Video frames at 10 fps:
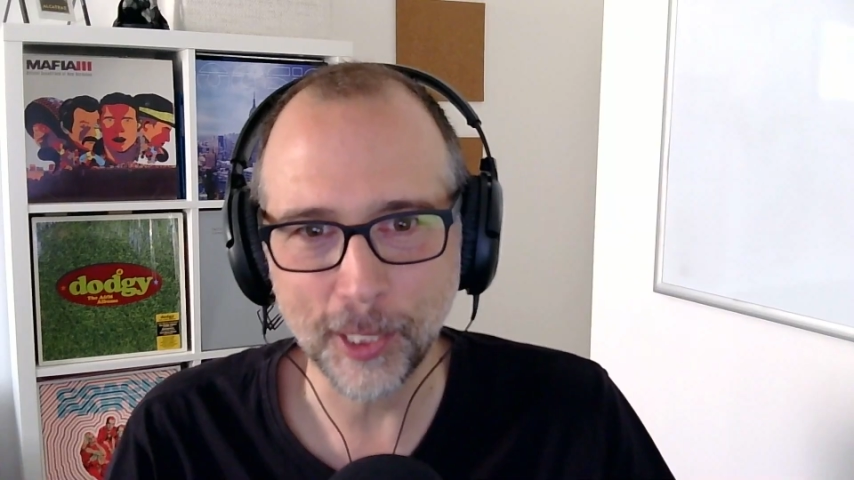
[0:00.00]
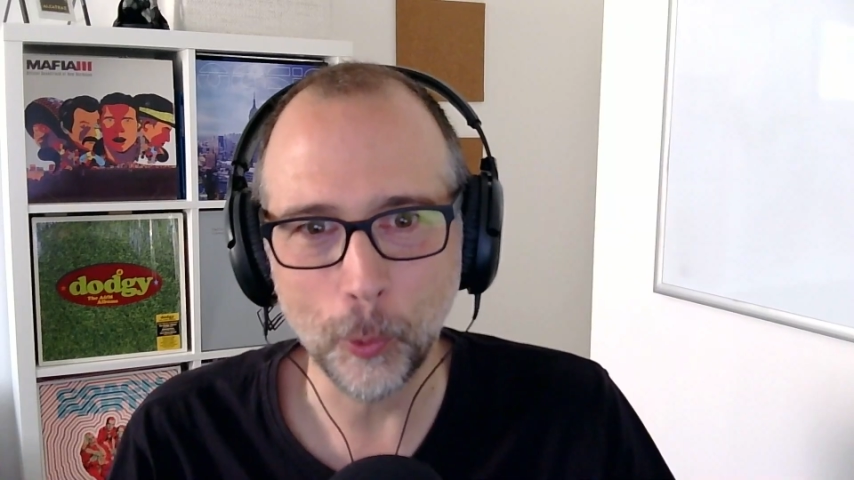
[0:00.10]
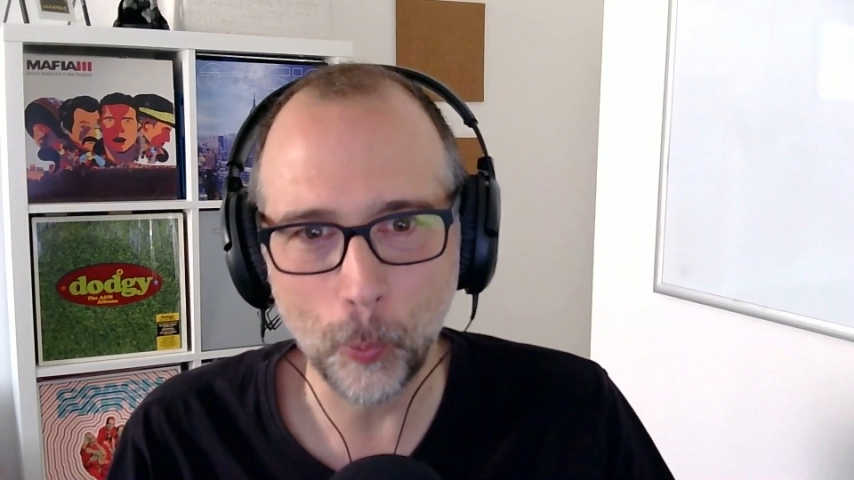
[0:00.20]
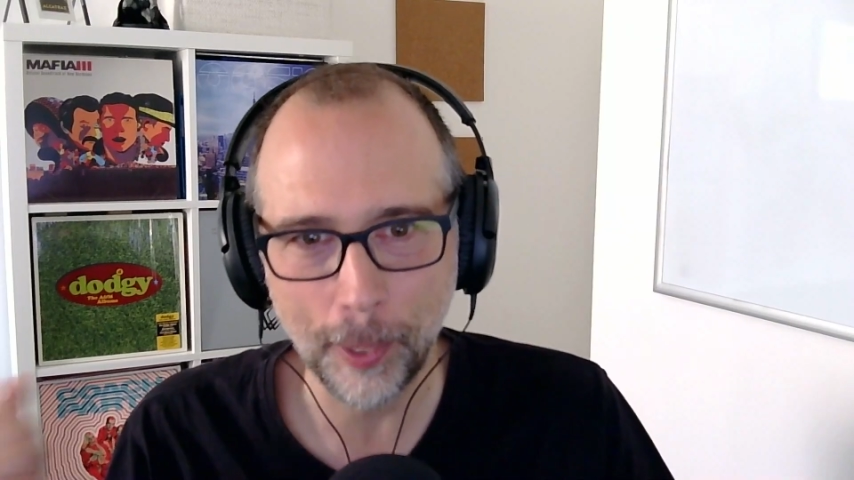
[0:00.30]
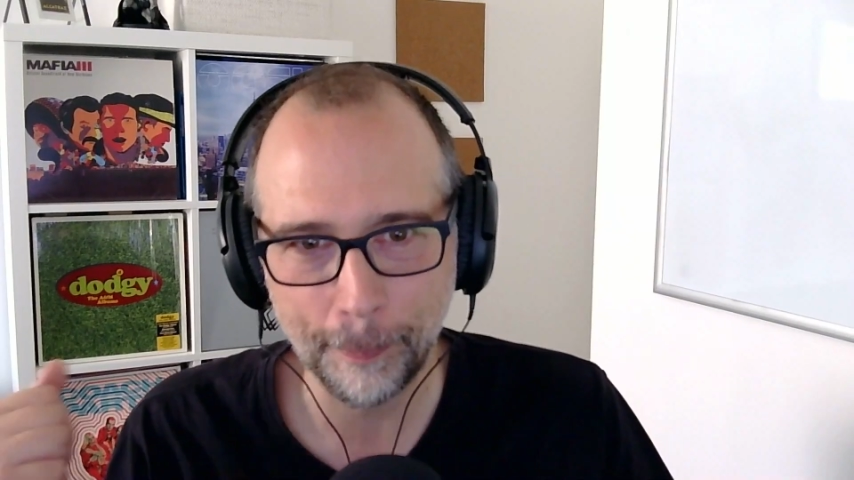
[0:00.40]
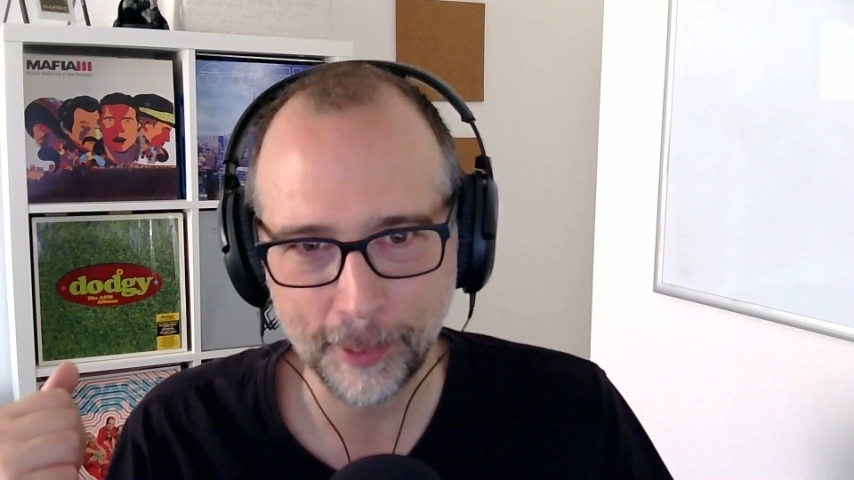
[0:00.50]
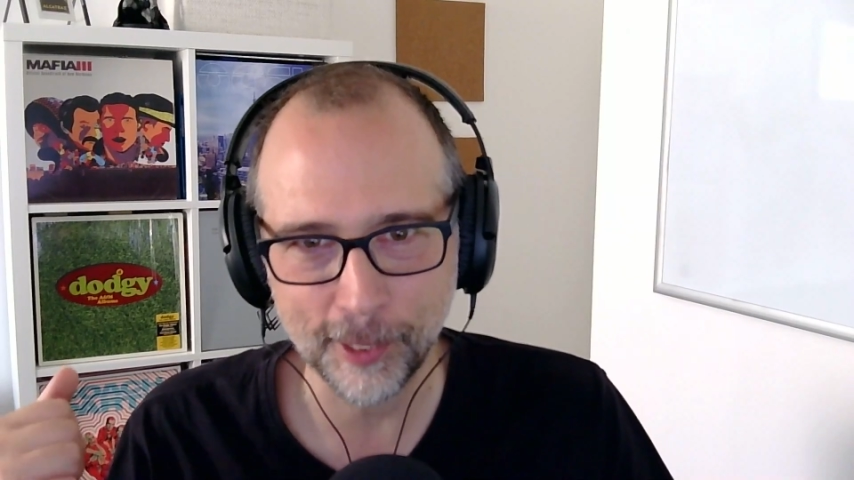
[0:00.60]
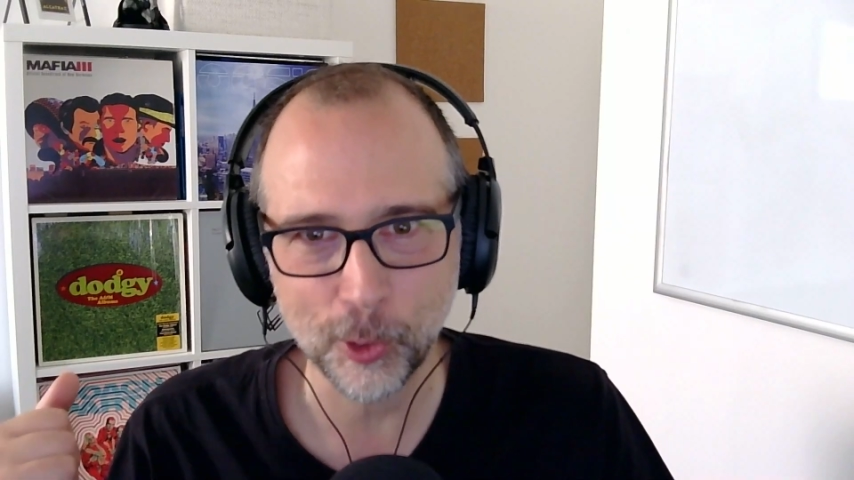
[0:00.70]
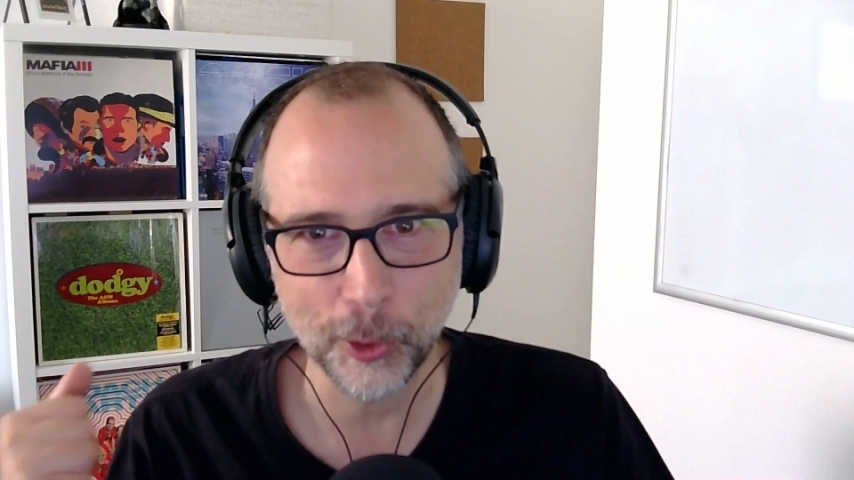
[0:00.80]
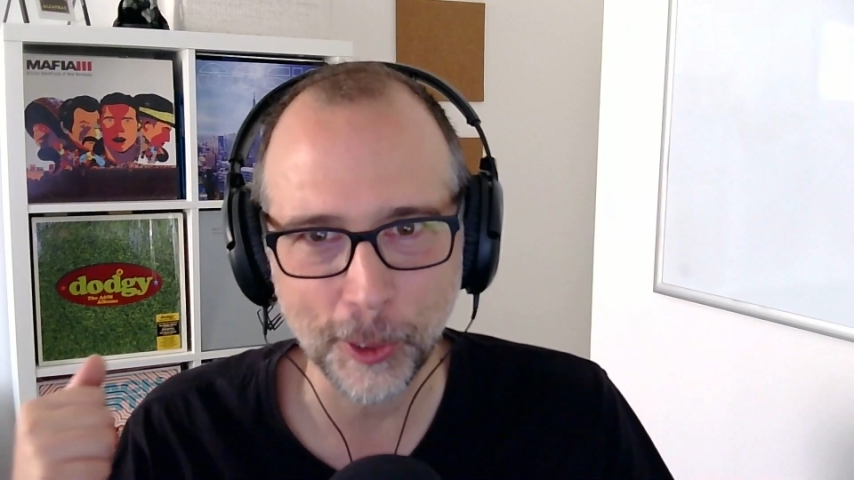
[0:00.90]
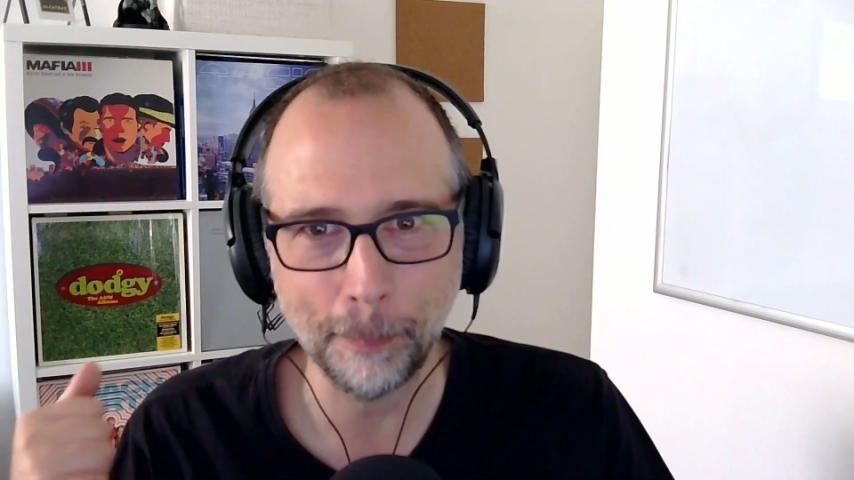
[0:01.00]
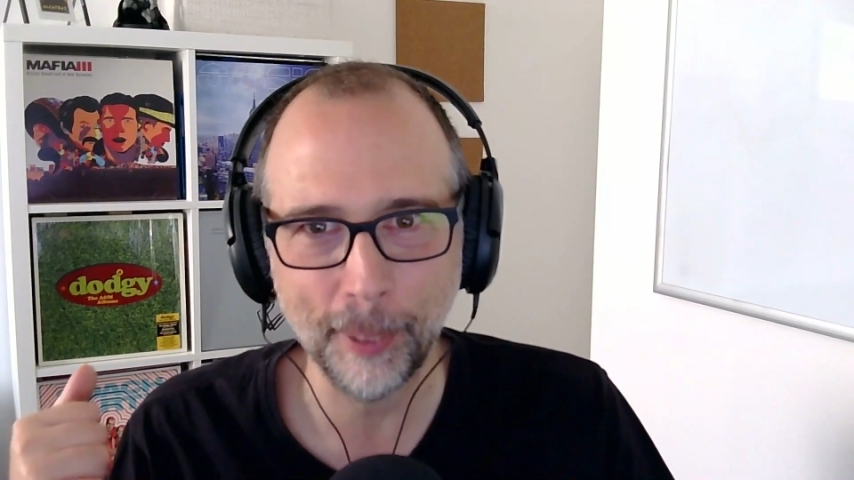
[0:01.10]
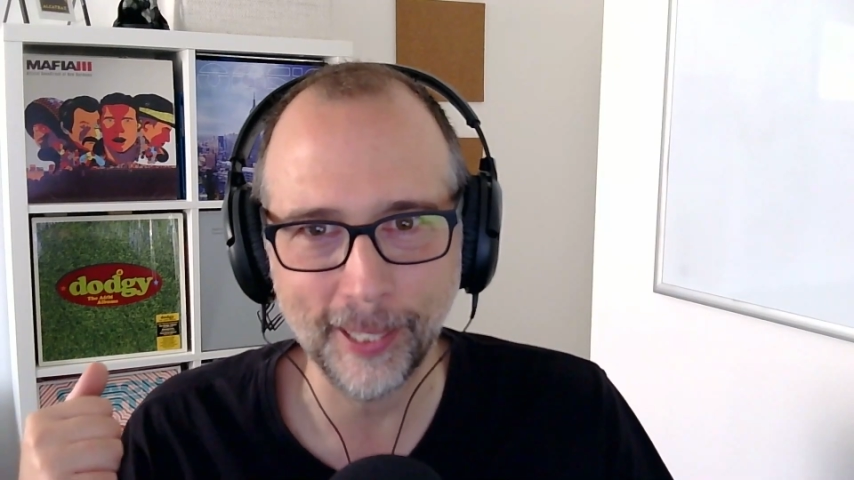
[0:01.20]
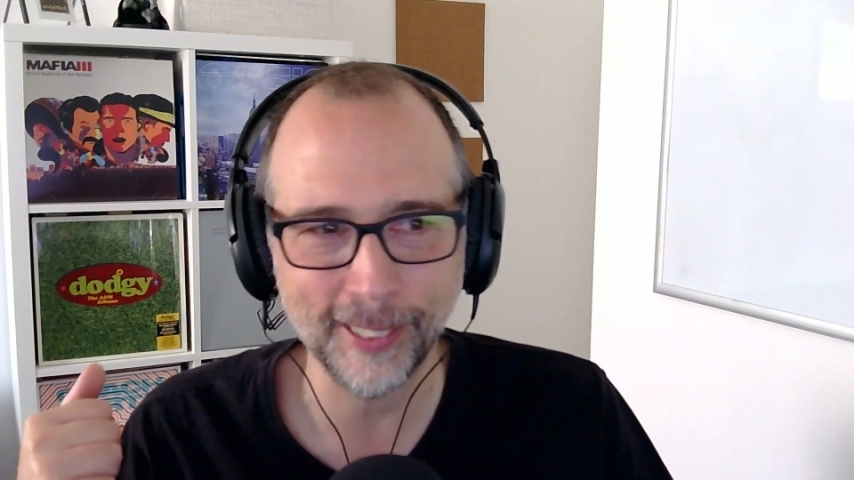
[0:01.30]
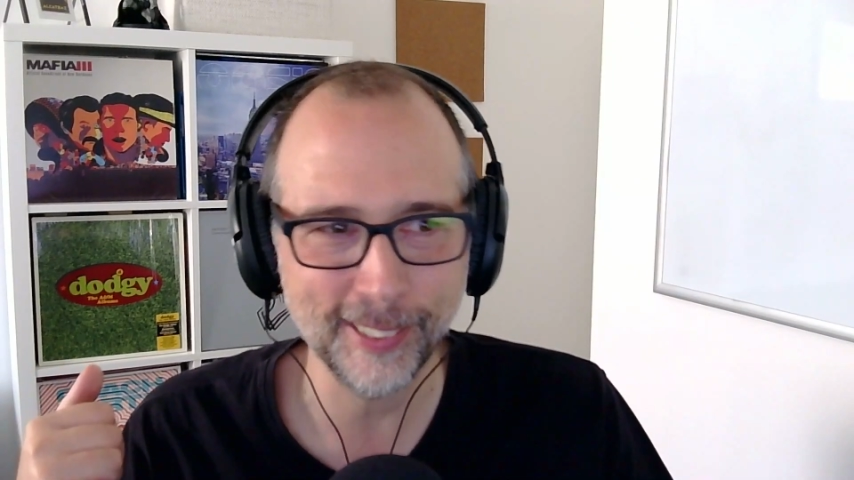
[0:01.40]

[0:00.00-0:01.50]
your weapons on your back.